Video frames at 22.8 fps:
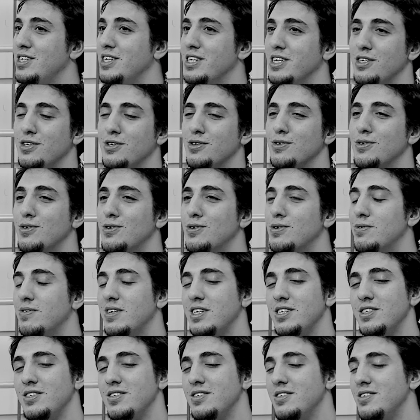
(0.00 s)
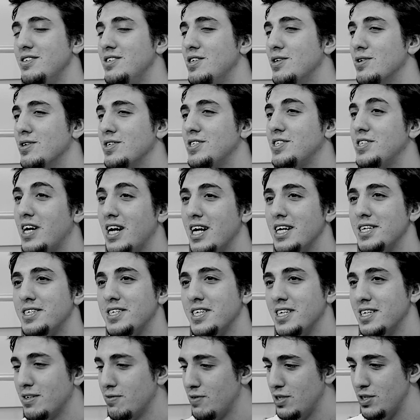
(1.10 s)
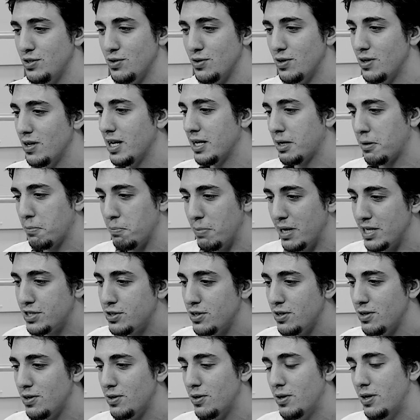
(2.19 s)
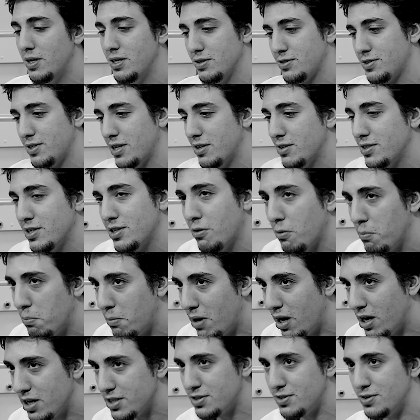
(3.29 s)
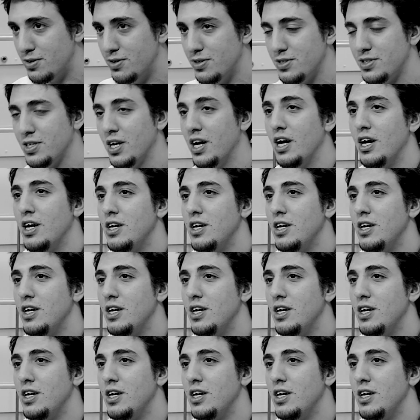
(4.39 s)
When you are like bachelor and you're starting your master's,